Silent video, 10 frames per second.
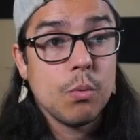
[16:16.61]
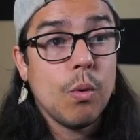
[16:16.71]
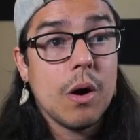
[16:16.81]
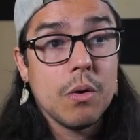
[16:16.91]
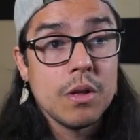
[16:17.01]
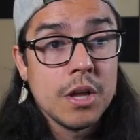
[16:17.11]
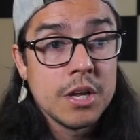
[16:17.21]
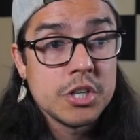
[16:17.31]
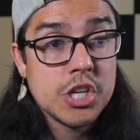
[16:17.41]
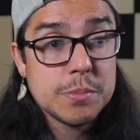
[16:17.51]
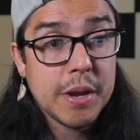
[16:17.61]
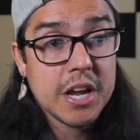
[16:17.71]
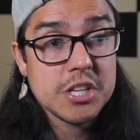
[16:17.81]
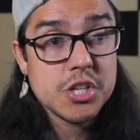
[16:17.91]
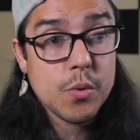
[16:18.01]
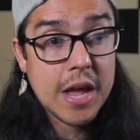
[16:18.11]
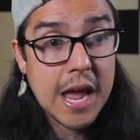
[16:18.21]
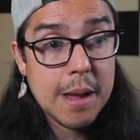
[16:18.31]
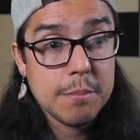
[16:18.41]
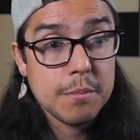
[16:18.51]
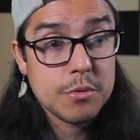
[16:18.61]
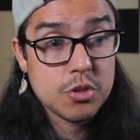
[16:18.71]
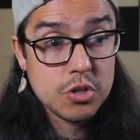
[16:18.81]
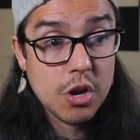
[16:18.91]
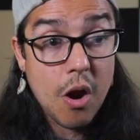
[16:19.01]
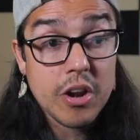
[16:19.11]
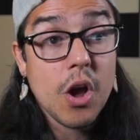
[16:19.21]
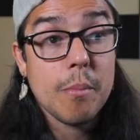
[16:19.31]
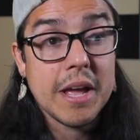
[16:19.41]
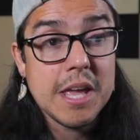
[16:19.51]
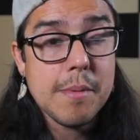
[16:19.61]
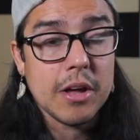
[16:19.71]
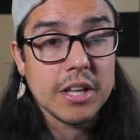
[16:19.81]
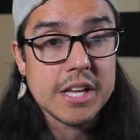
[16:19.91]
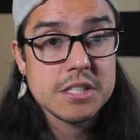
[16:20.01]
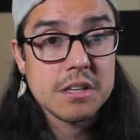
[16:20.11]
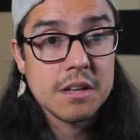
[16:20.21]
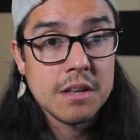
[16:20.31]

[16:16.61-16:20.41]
Well, just because you're already on my email list